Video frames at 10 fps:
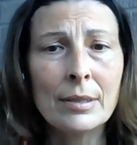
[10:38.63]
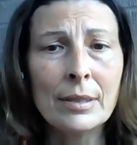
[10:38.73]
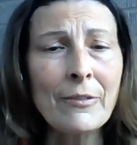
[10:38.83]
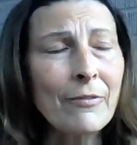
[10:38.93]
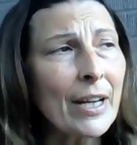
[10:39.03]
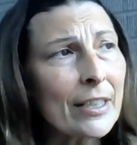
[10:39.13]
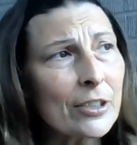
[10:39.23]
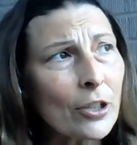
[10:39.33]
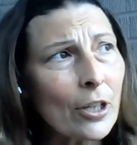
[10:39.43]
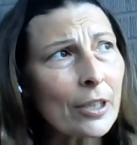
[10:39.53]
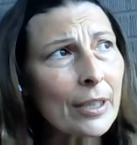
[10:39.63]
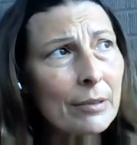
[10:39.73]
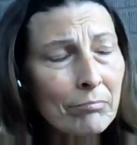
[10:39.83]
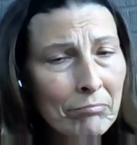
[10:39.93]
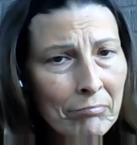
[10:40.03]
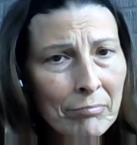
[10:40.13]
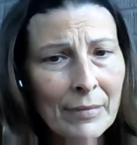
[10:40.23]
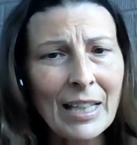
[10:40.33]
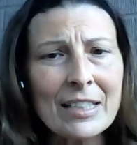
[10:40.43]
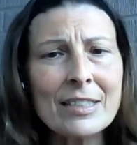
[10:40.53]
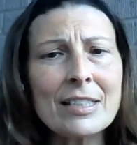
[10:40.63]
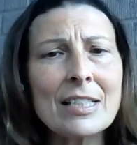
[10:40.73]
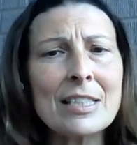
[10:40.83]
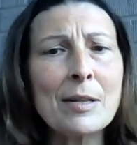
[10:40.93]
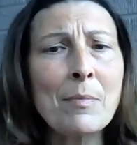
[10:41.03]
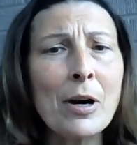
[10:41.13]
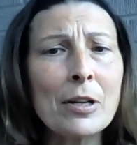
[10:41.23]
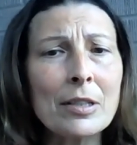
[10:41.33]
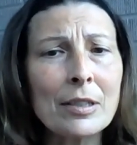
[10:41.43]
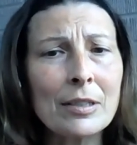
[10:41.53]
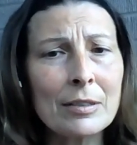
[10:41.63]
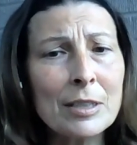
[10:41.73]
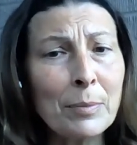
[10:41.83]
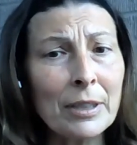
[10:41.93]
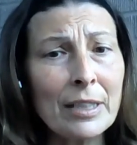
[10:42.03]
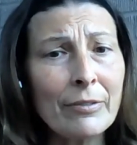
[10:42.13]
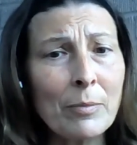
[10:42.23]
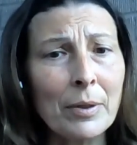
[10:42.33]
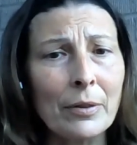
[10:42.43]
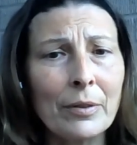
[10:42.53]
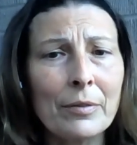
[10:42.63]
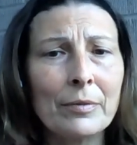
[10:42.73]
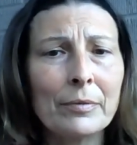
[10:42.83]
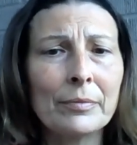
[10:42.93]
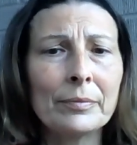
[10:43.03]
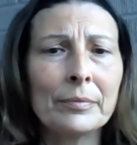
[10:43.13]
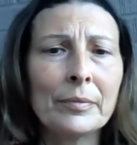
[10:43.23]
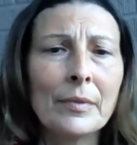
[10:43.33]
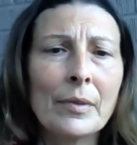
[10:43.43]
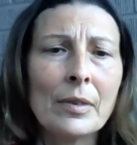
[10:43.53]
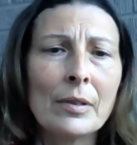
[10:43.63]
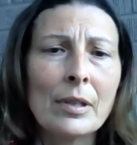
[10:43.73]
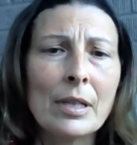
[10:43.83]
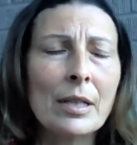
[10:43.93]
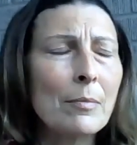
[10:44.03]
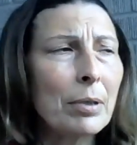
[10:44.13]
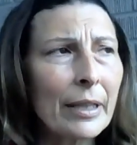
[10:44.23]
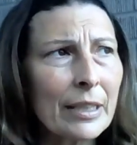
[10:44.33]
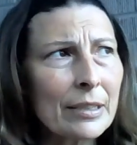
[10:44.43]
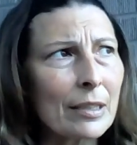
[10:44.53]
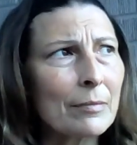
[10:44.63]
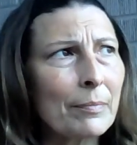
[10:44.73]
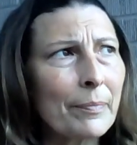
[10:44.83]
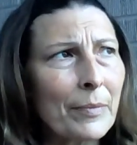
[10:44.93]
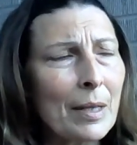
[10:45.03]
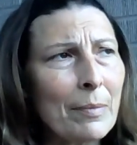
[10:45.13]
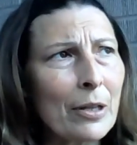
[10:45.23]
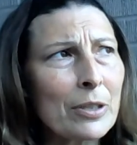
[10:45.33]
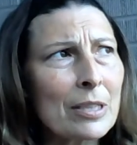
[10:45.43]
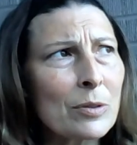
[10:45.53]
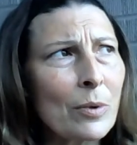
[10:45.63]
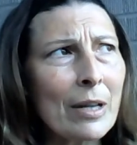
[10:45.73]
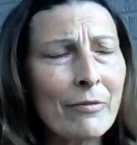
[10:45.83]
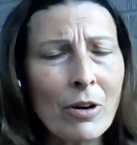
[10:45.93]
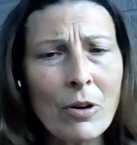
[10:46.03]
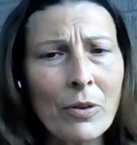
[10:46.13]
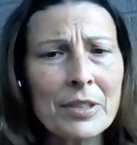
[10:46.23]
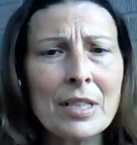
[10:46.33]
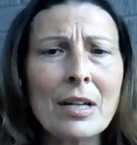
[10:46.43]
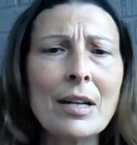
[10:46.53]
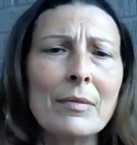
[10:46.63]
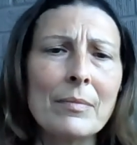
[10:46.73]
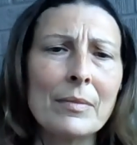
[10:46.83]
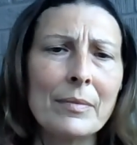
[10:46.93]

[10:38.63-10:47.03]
They find a target. That's an easy mark. It's believable. Complained about his wife all the time.